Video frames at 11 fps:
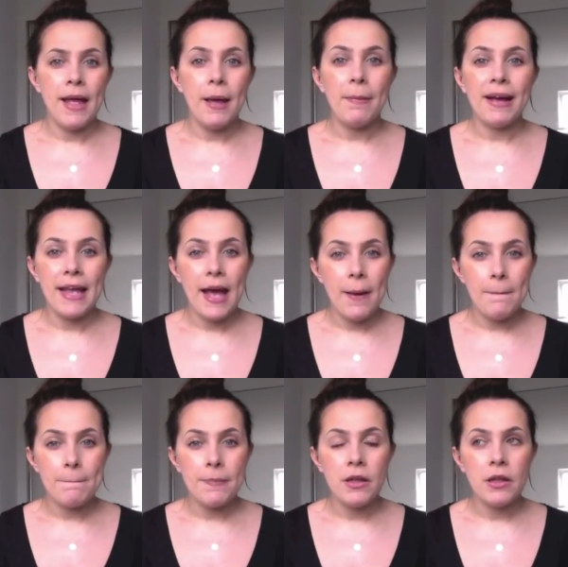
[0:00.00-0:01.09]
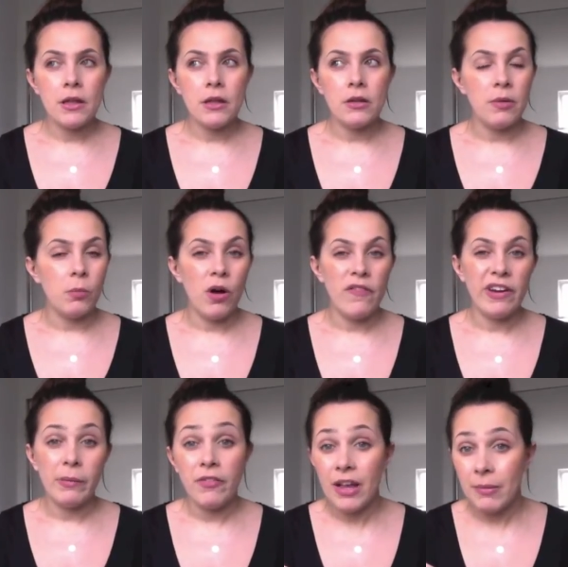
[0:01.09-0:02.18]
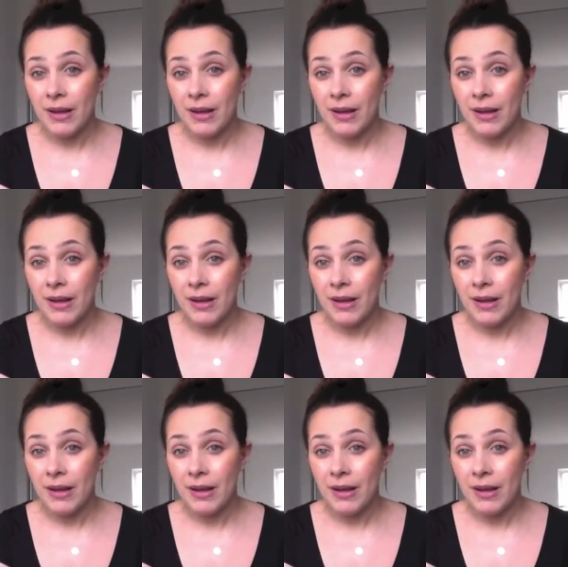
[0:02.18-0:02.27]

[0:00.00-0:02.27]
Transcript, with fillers: M-A-M, didn't work very well for him